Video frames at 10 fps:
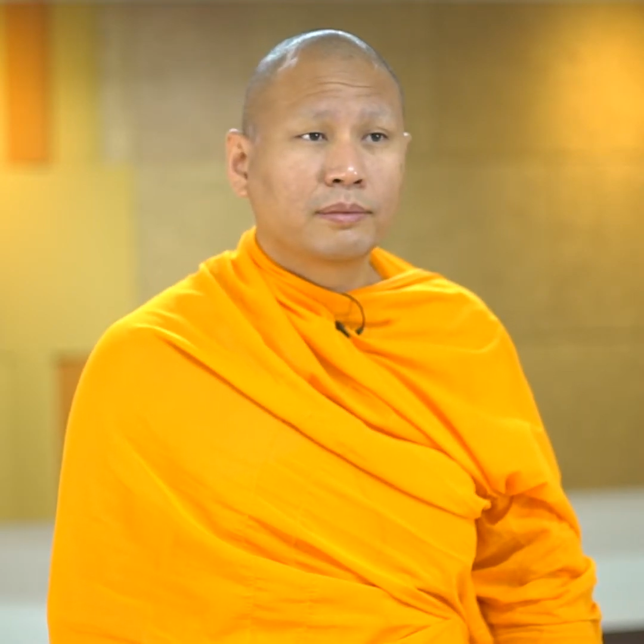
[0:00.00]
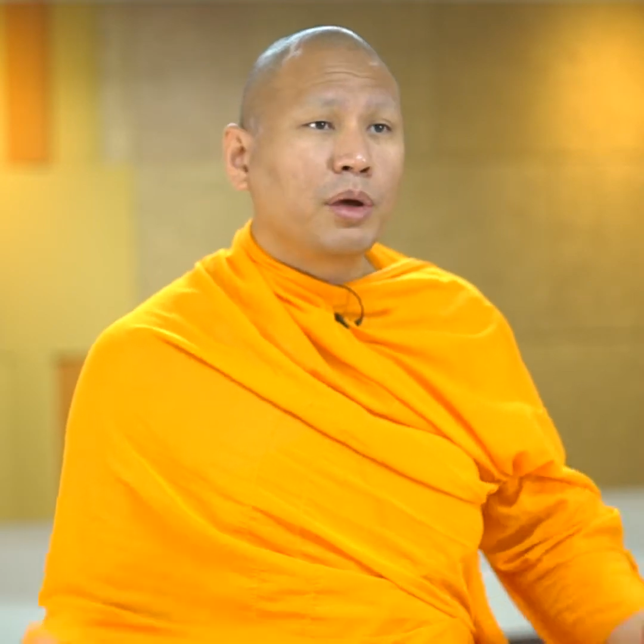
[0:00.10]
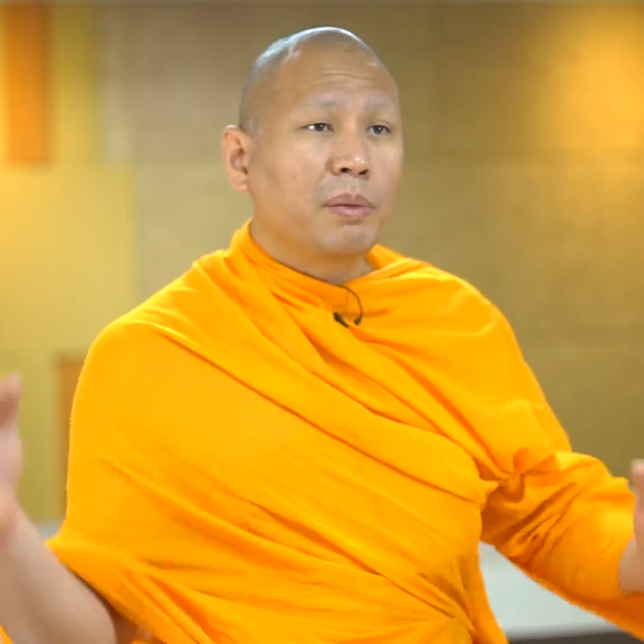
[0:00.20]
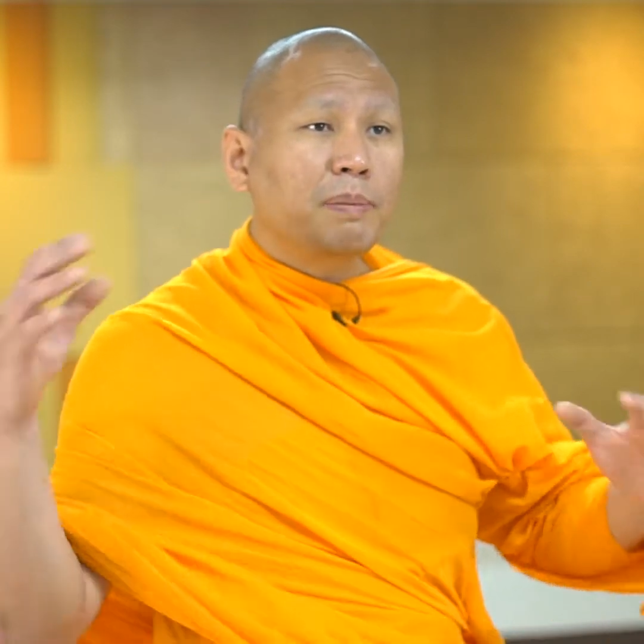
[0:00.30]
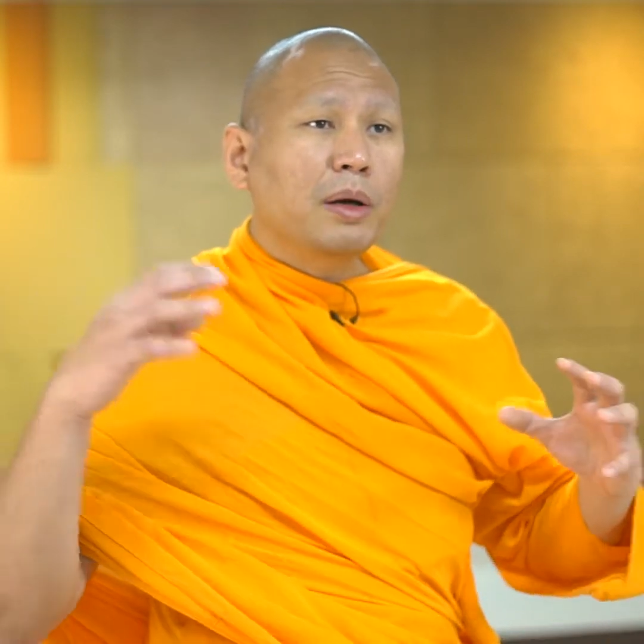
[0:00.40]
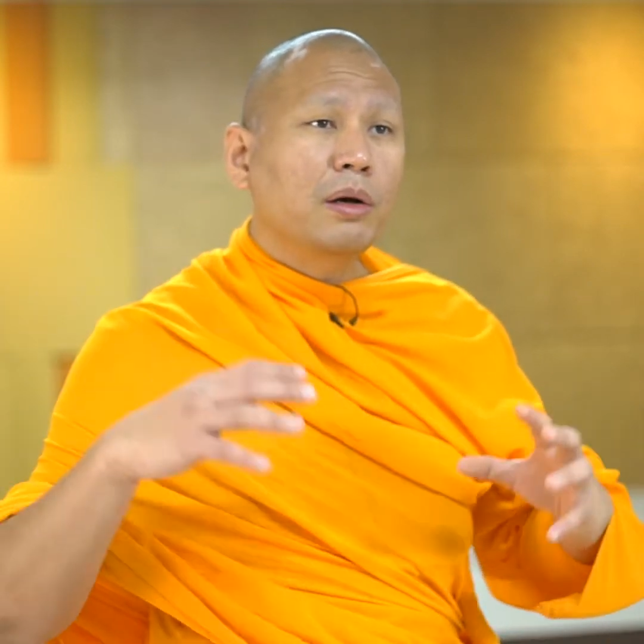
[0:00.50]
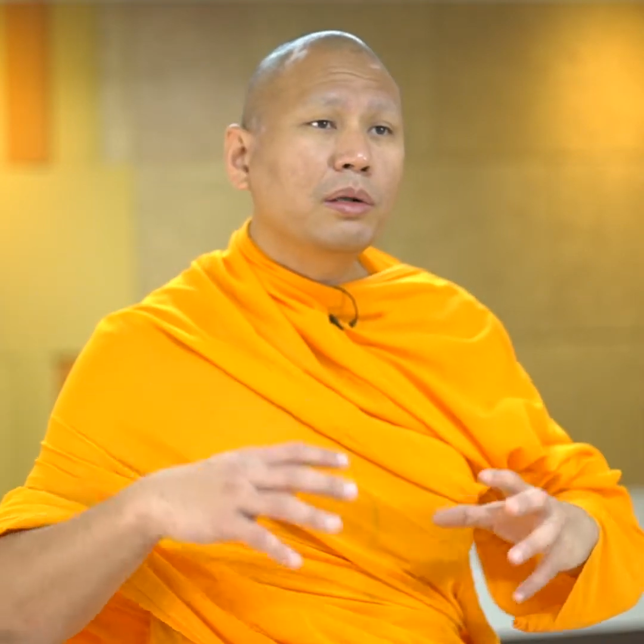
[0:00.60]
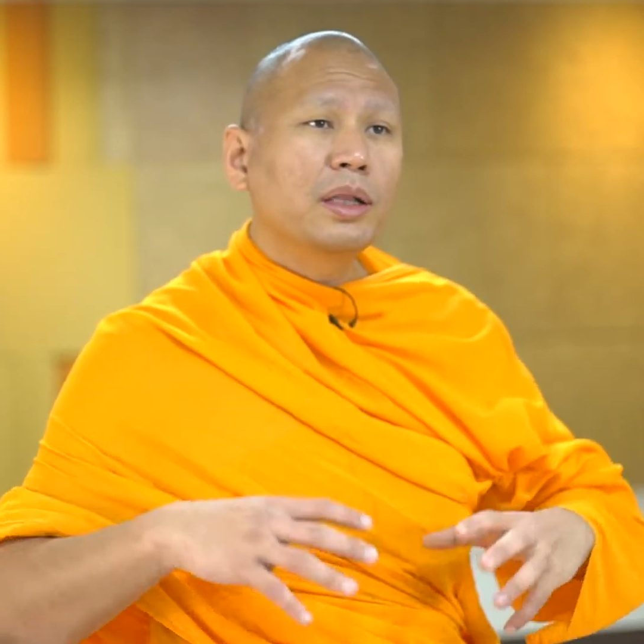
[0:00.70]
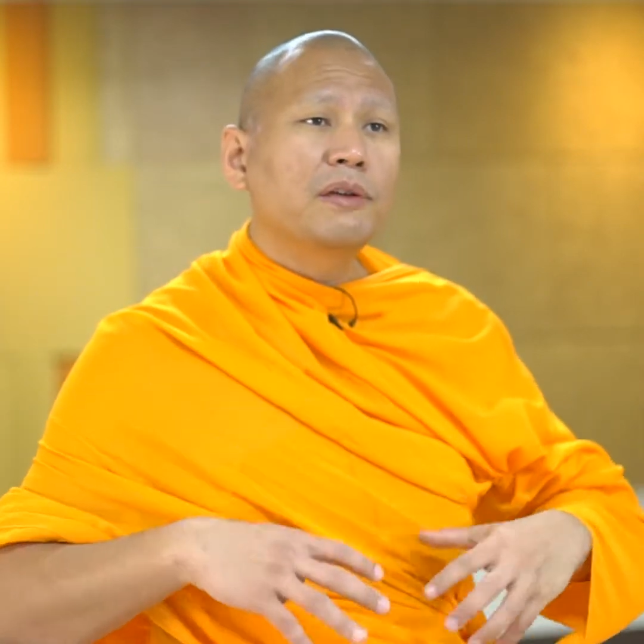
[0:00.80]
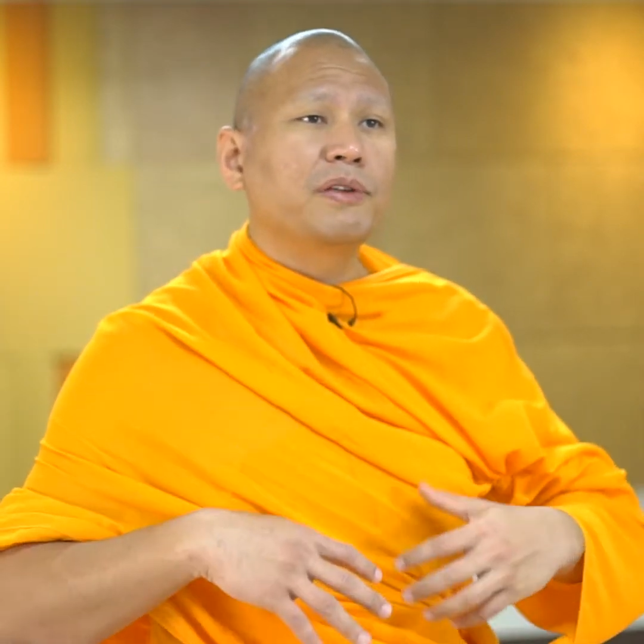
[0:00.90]
When people
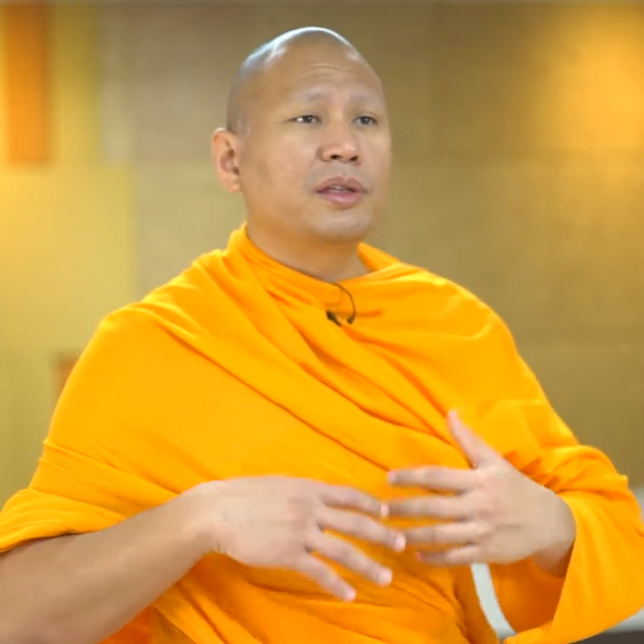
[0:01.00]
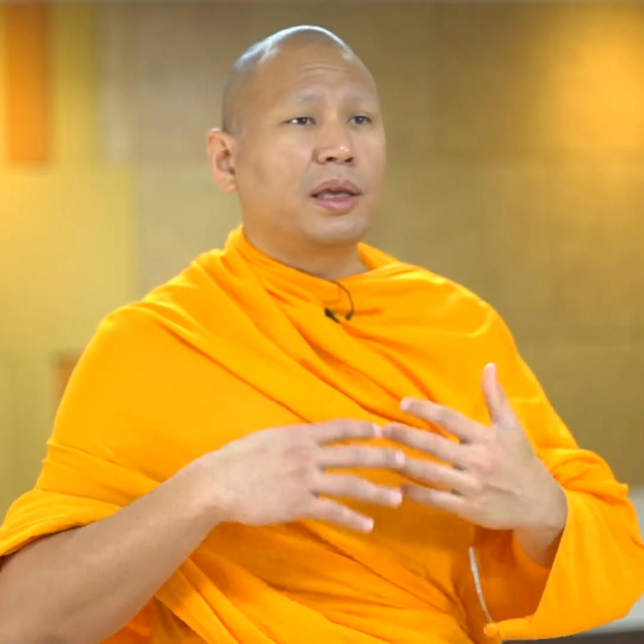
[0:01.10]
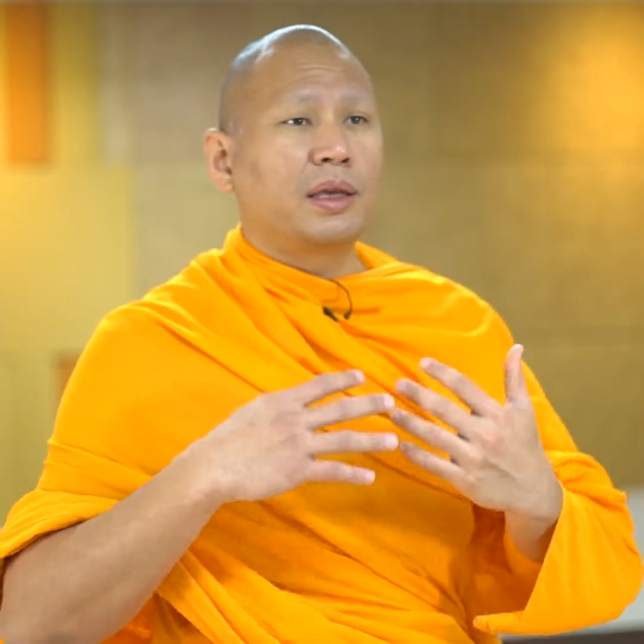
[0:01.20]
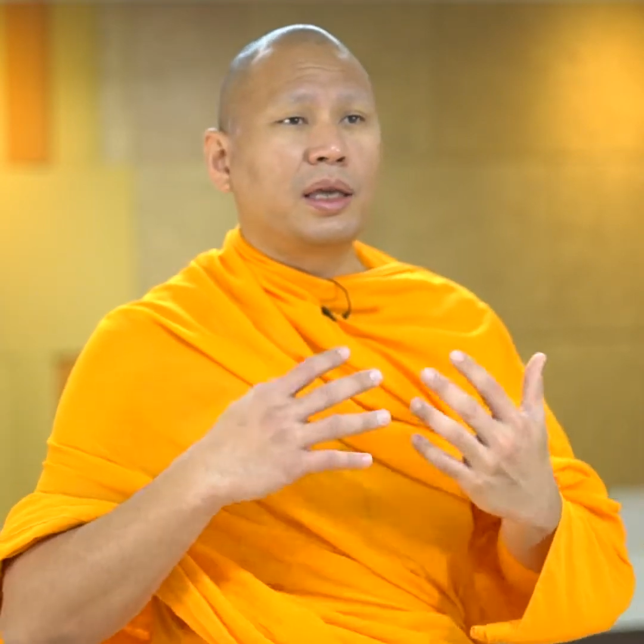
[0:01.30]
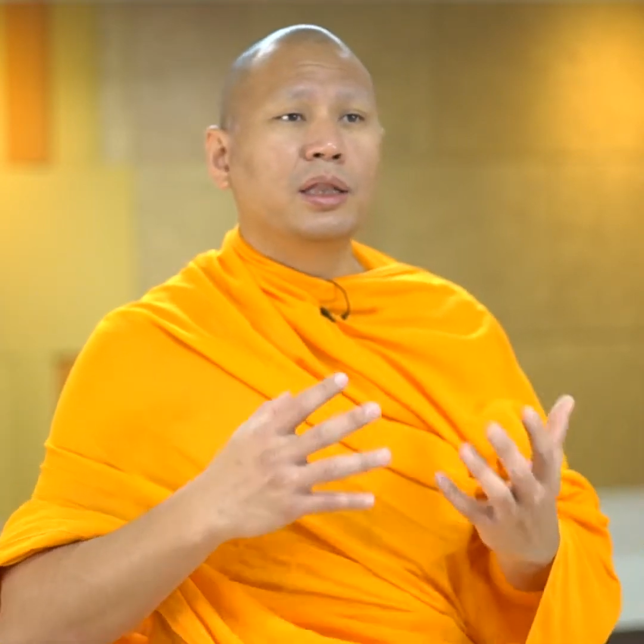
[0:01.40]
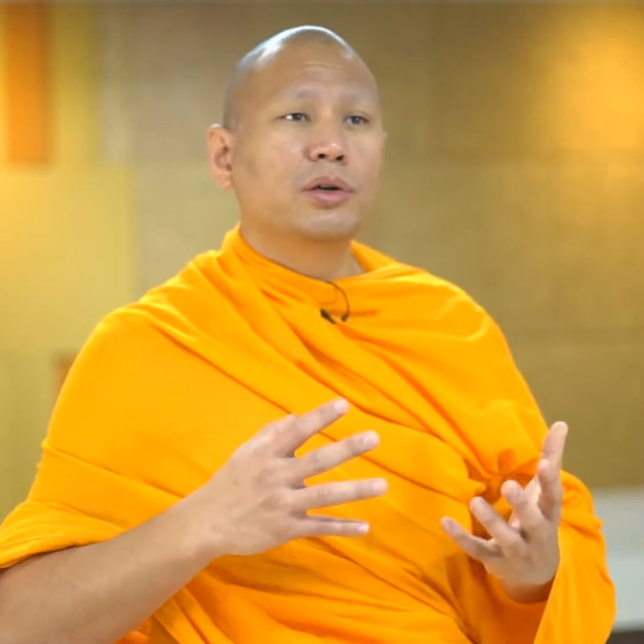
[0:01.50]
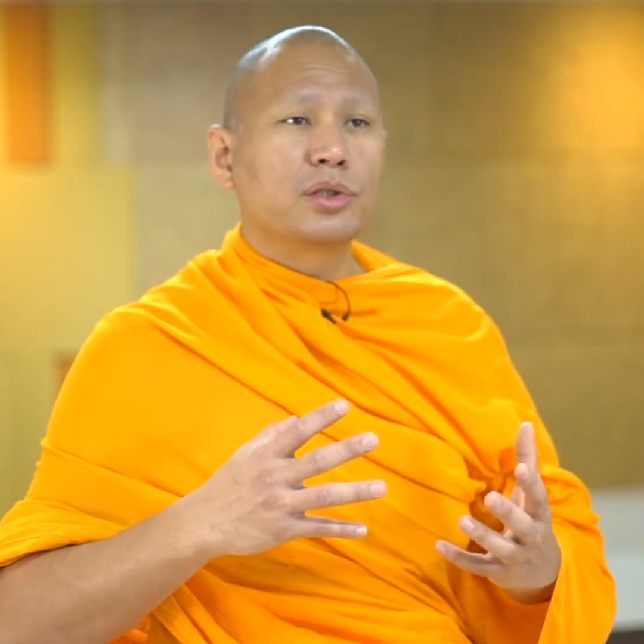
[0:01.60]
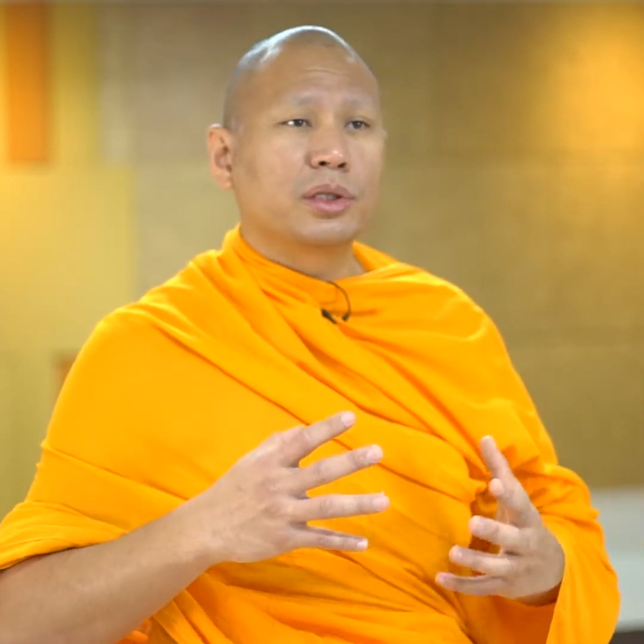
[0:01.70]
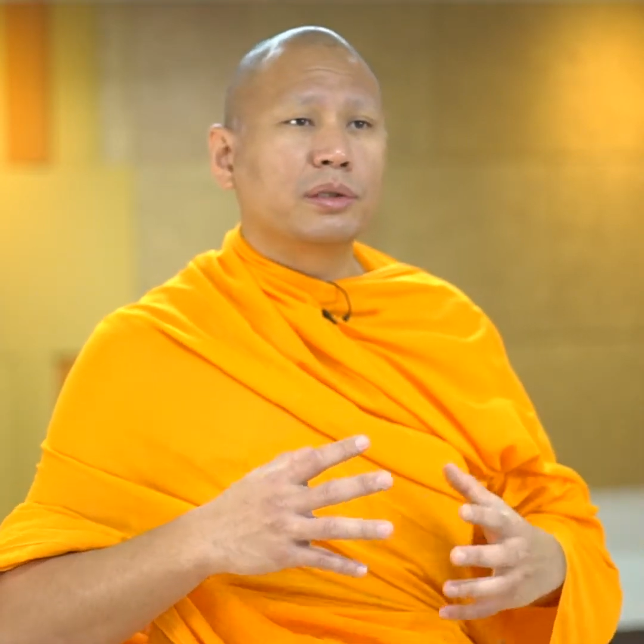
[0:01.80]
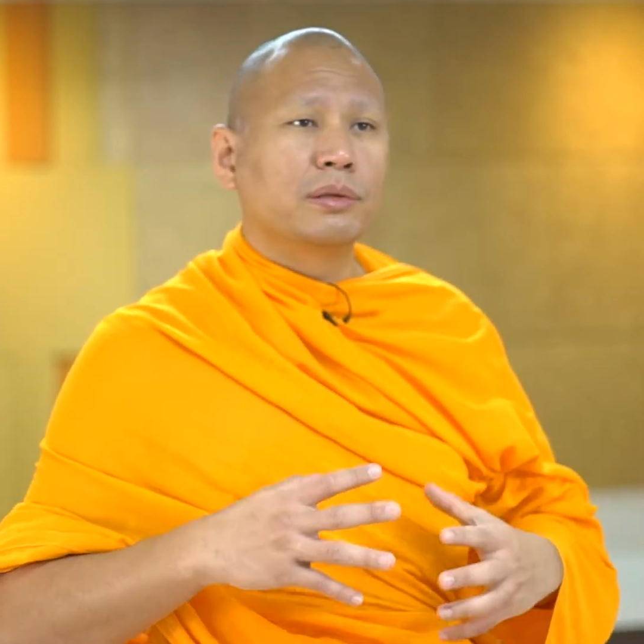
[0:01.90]
live in their
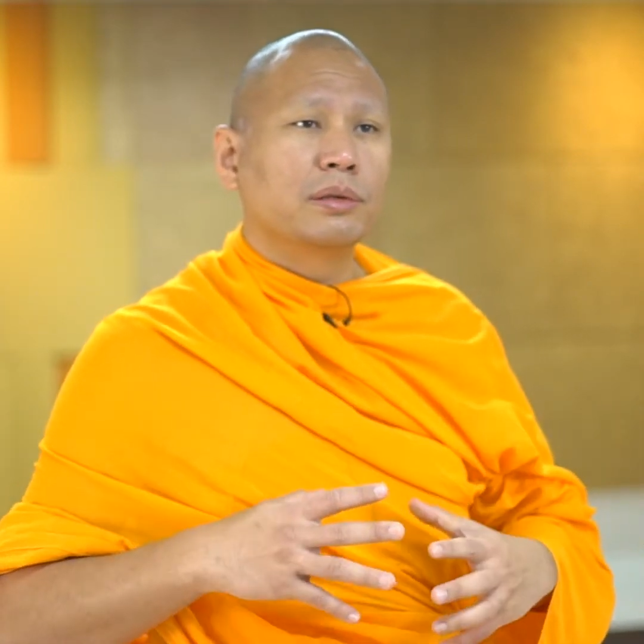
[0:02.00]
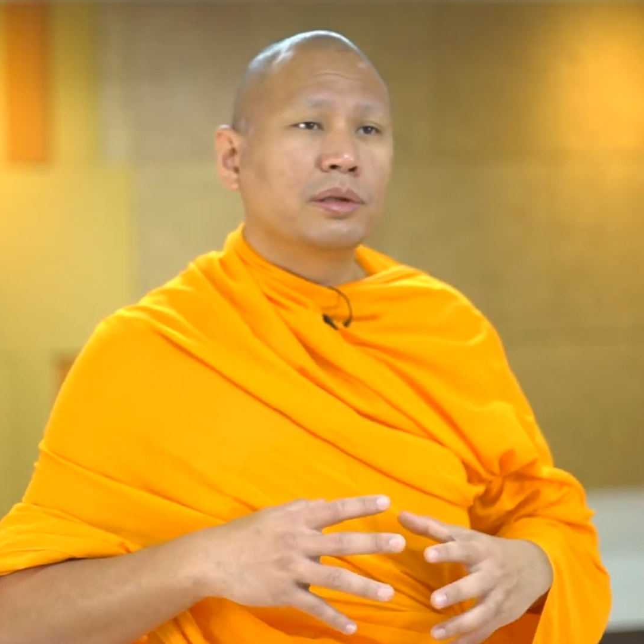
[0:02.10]
illusion,